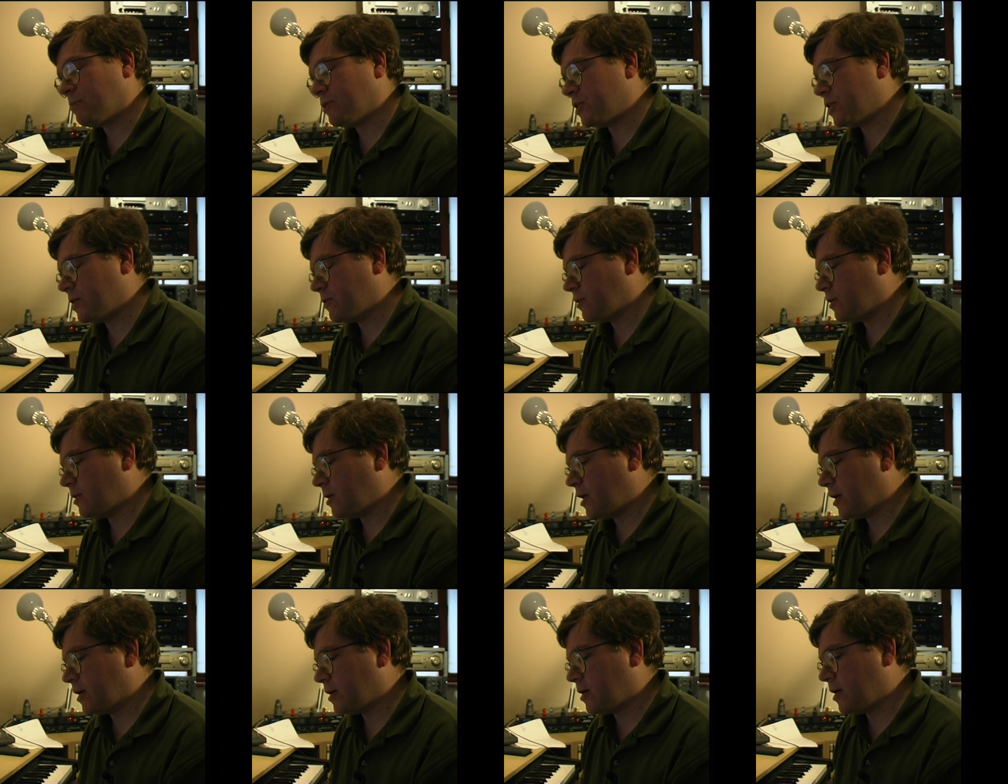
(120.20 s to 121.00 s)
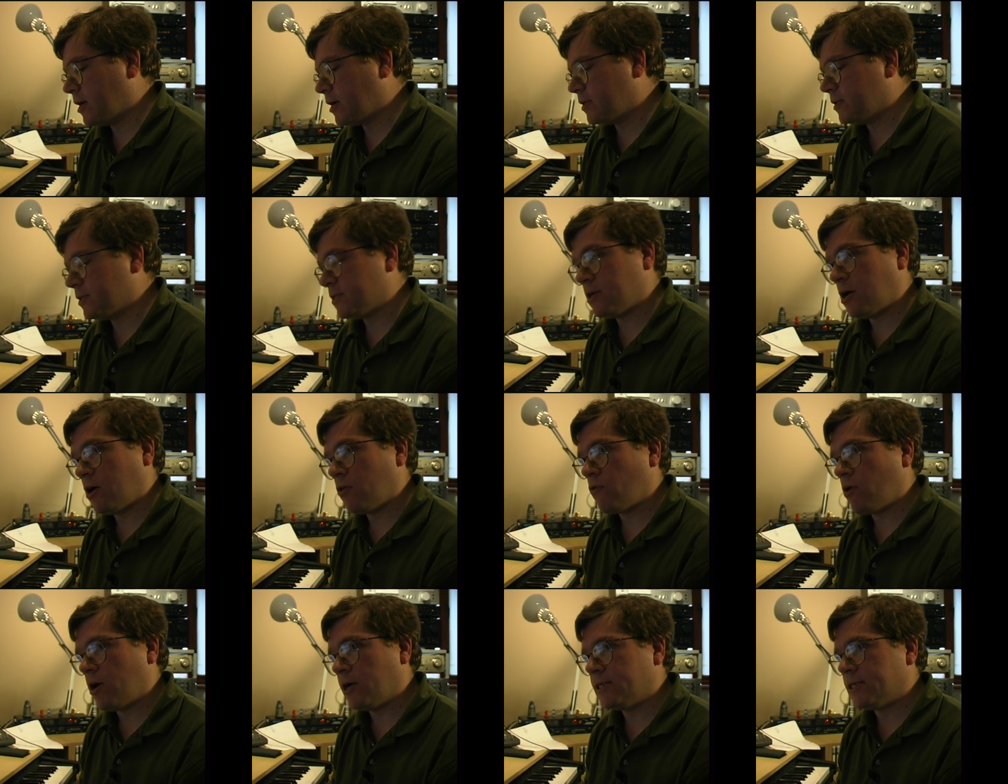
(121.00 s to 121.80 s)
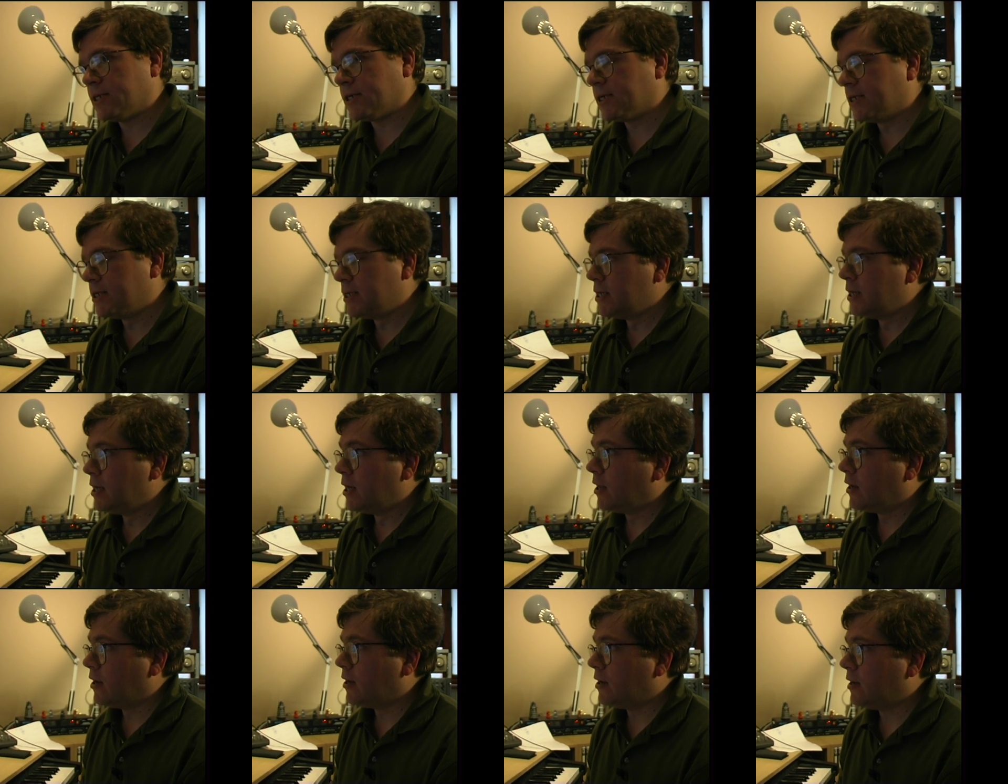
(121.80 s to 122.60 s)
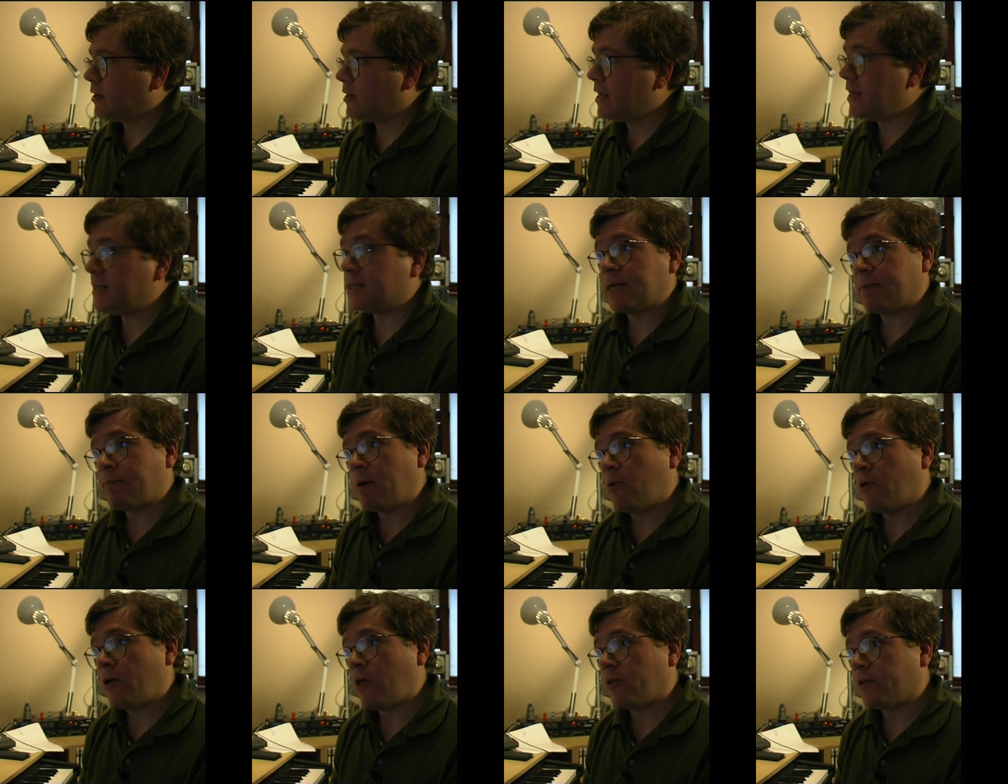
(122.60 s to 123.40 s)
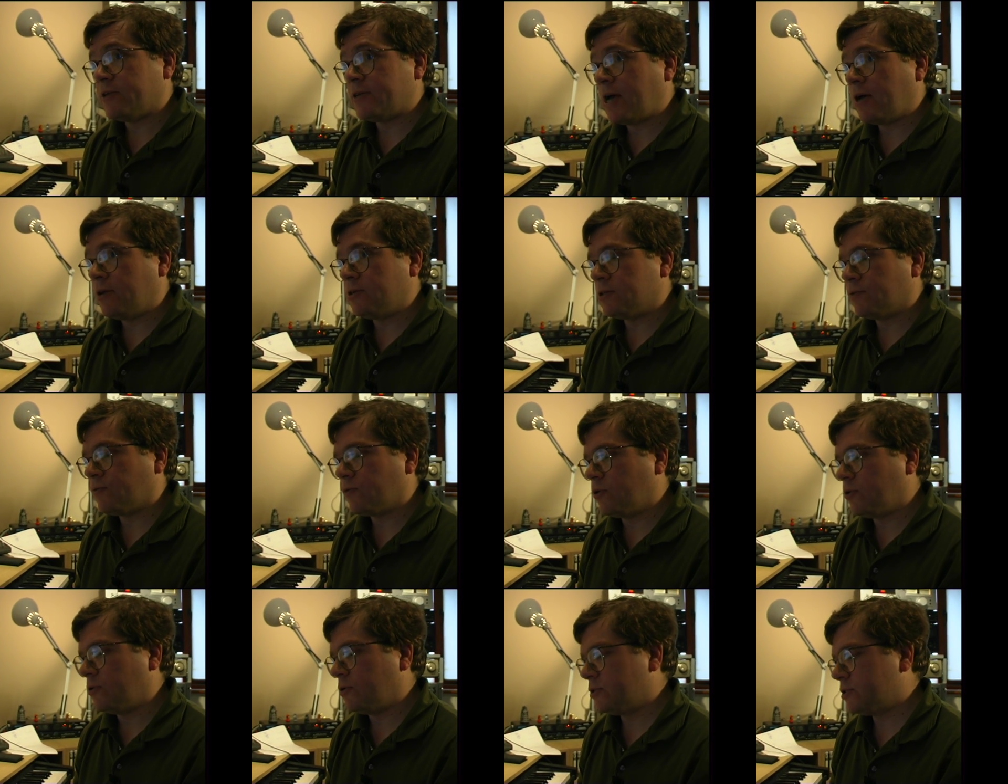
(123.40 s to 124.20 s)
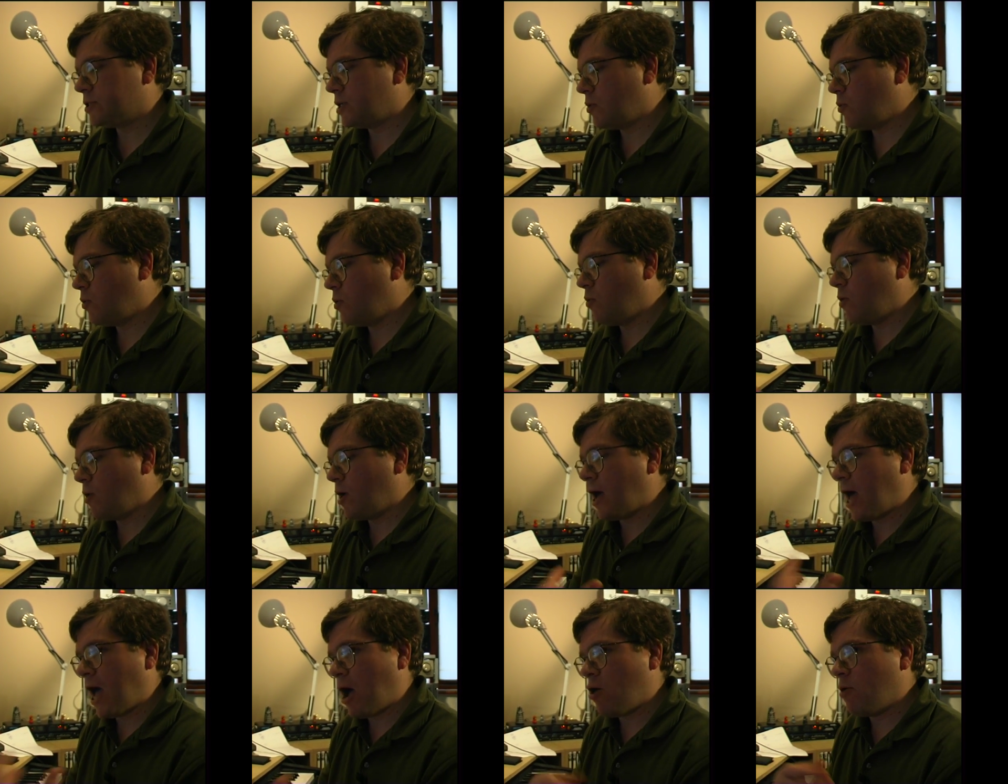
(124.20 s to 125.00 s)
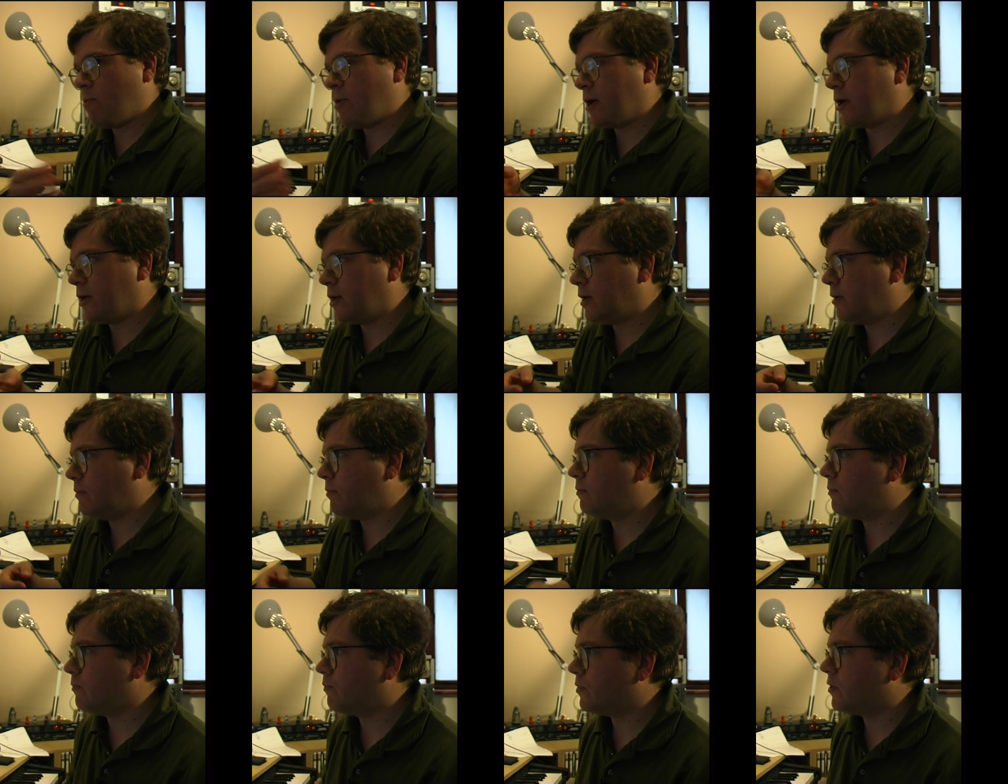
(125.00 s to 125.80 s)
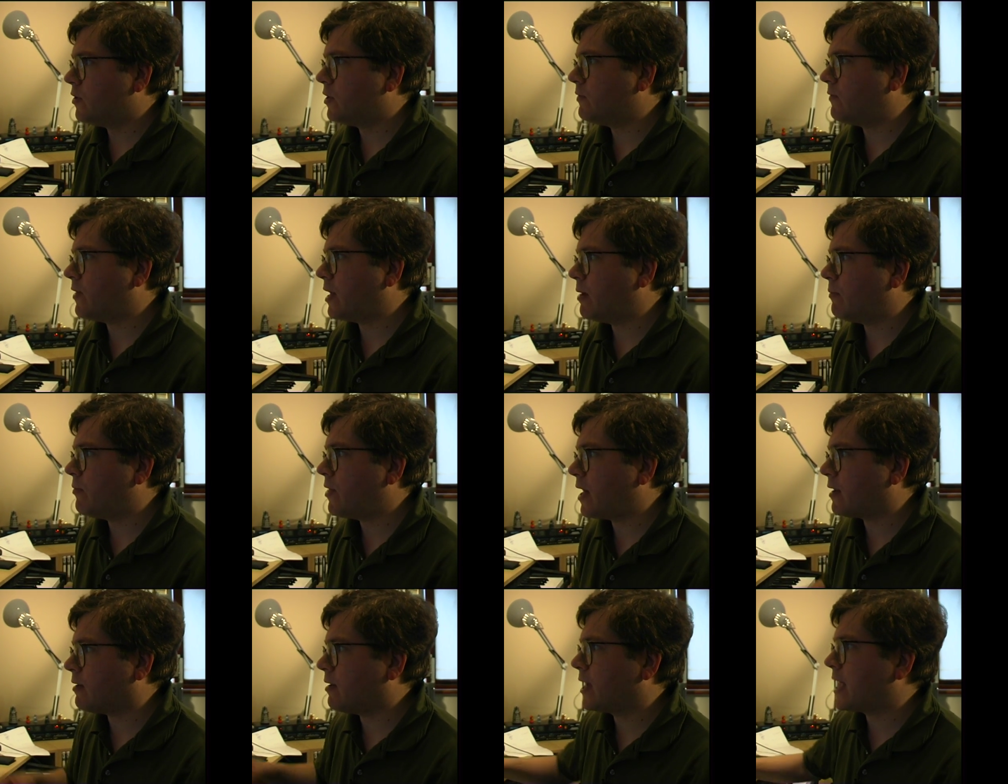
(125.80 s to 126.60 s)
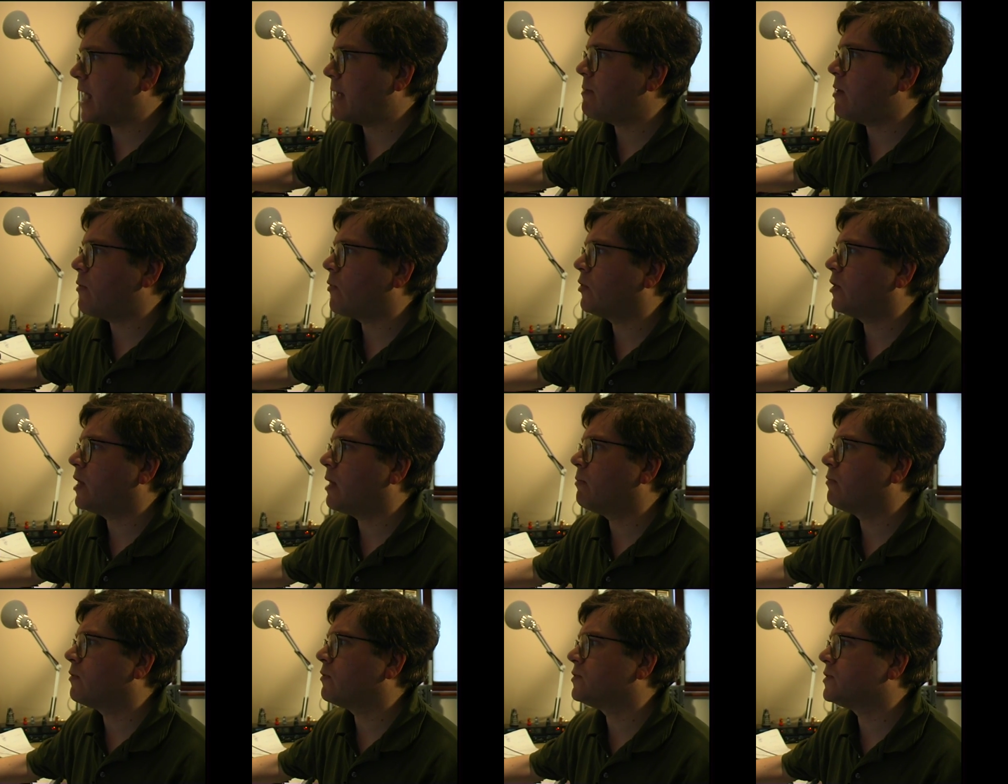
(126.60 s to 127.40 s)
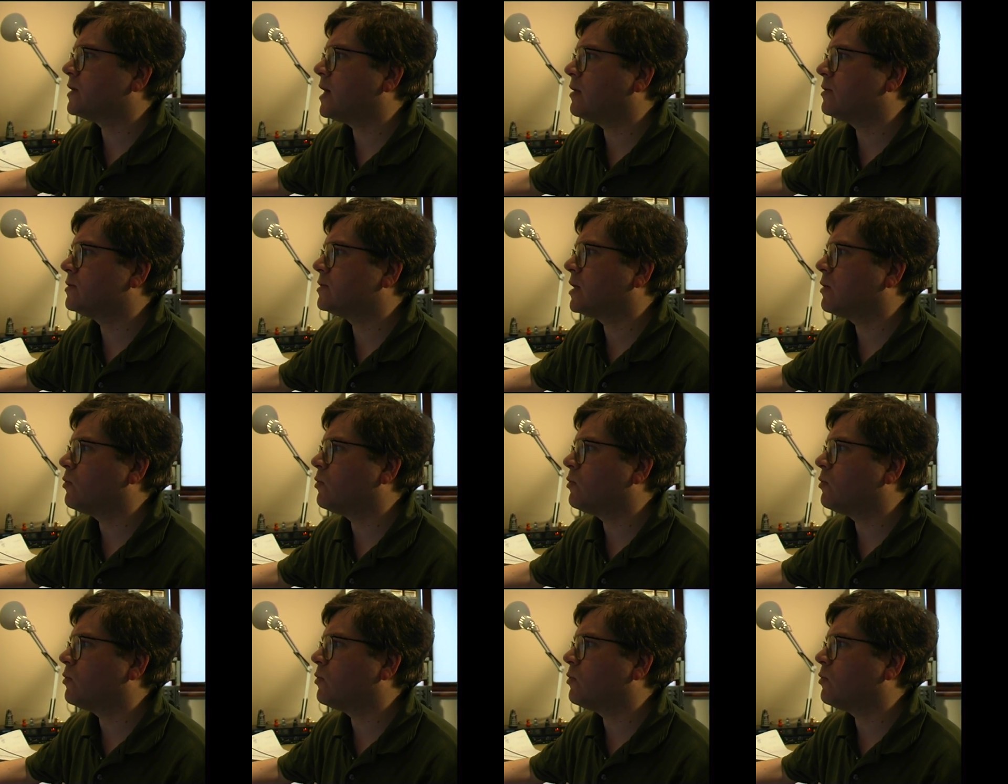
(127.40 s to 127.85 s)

material, I can start writing. Need to come up with other sounds, of course, so how am I going to develop that? And I came up with a number of sounds I